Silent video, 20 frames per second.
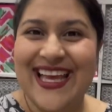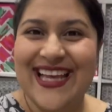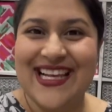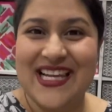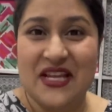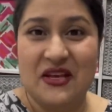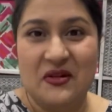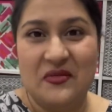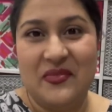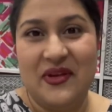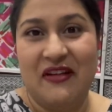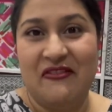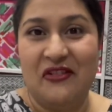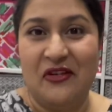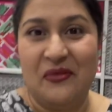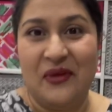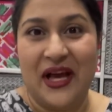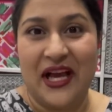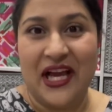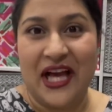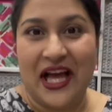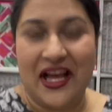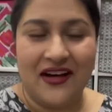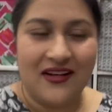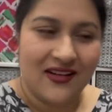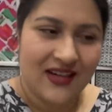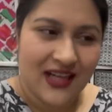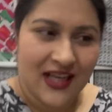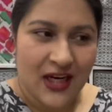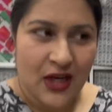little bit of a
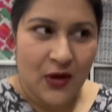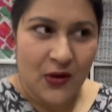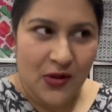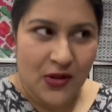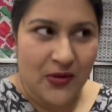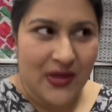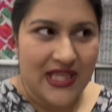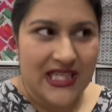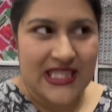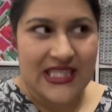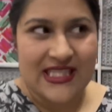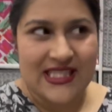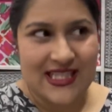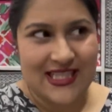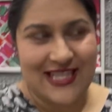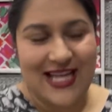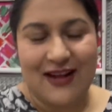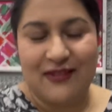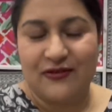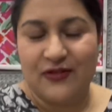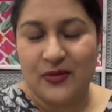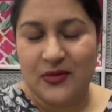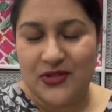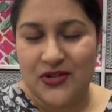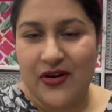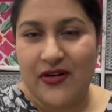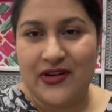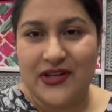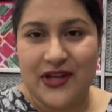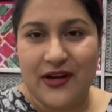workout, although I did sit down for
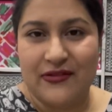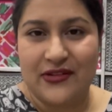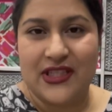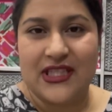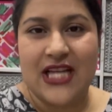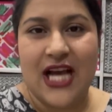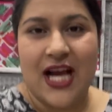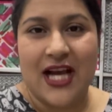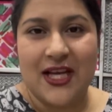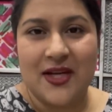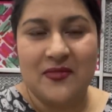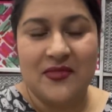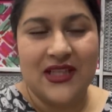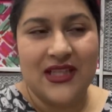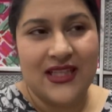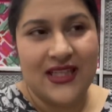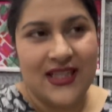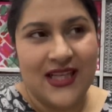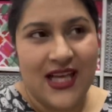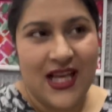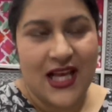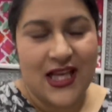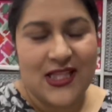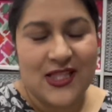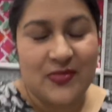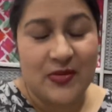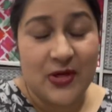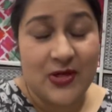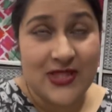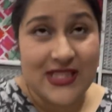majority of the time.
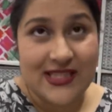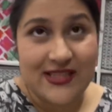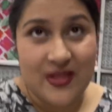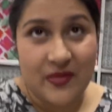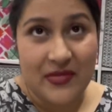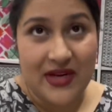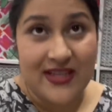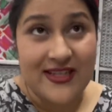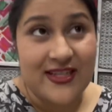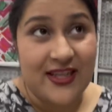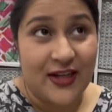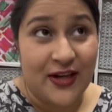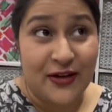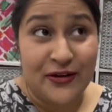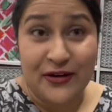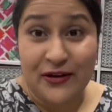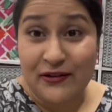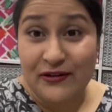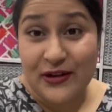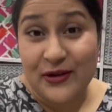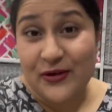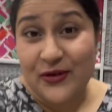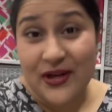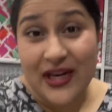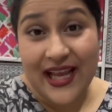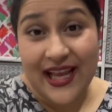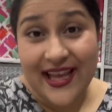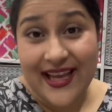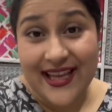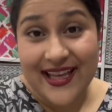suppose it's the mental load of it all,
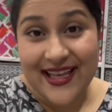hey.